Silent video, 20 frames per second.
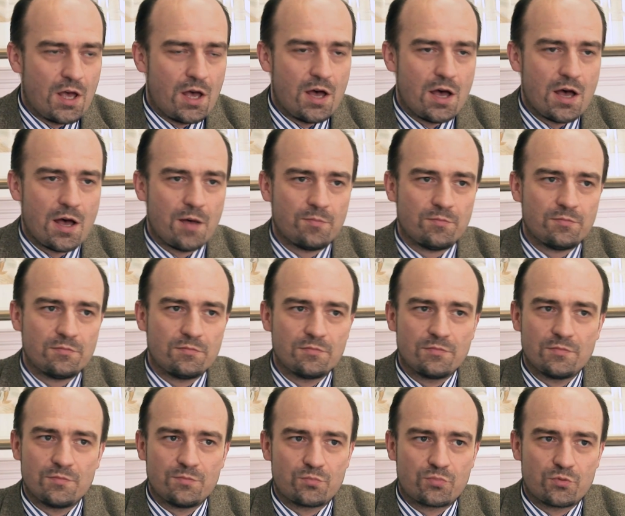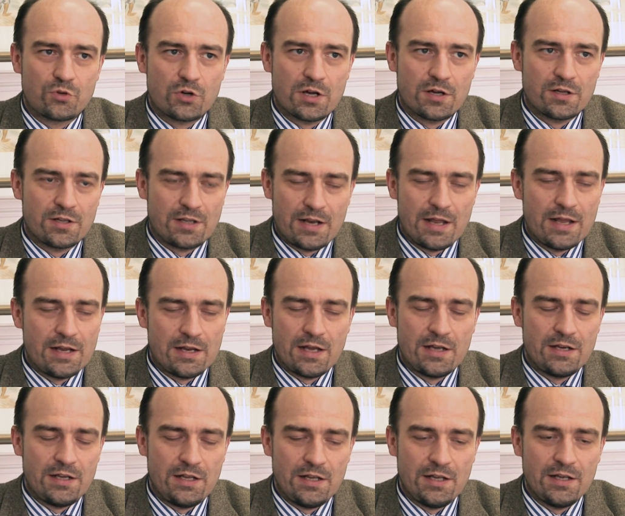
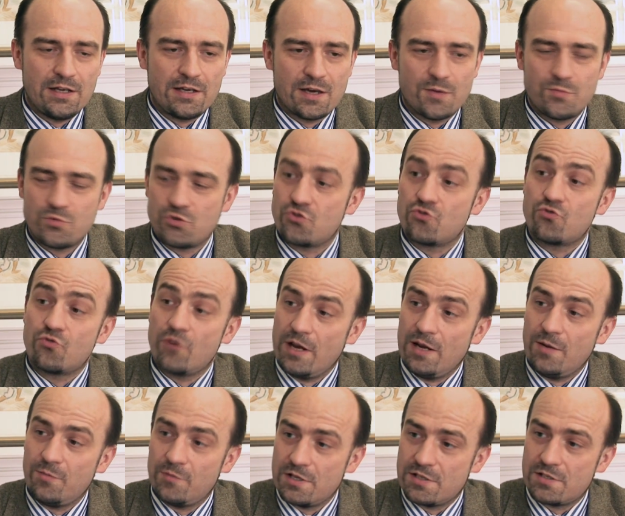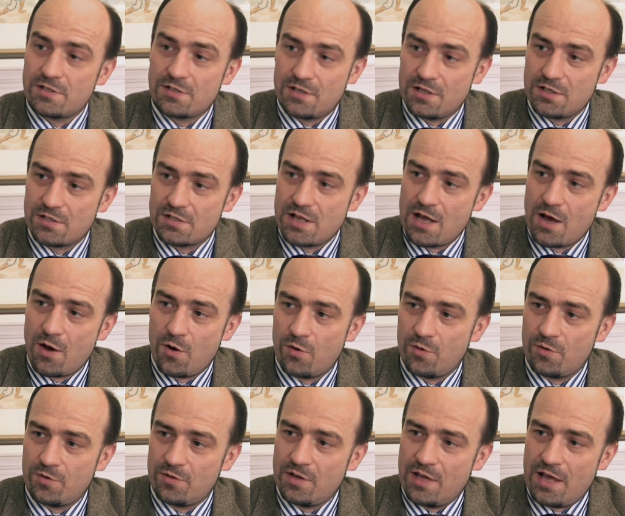any income stream that's now
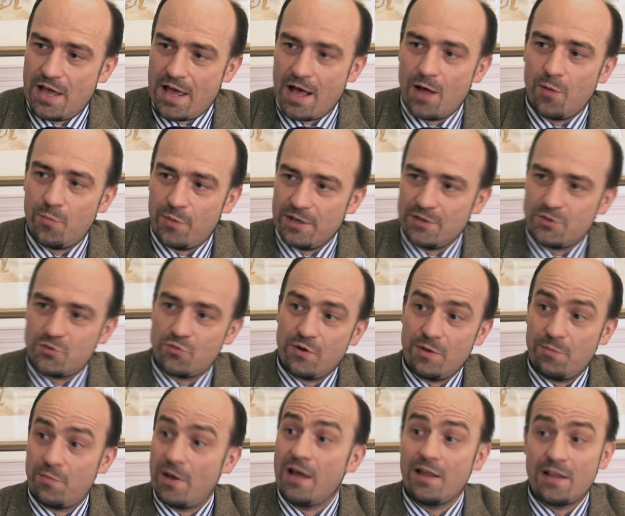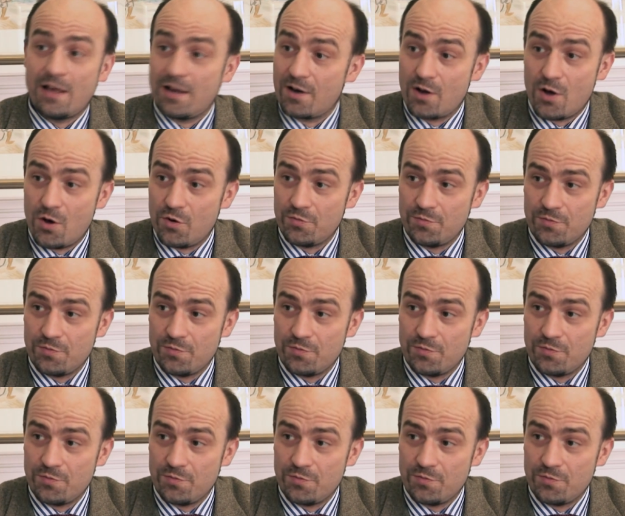helping to repay that loan.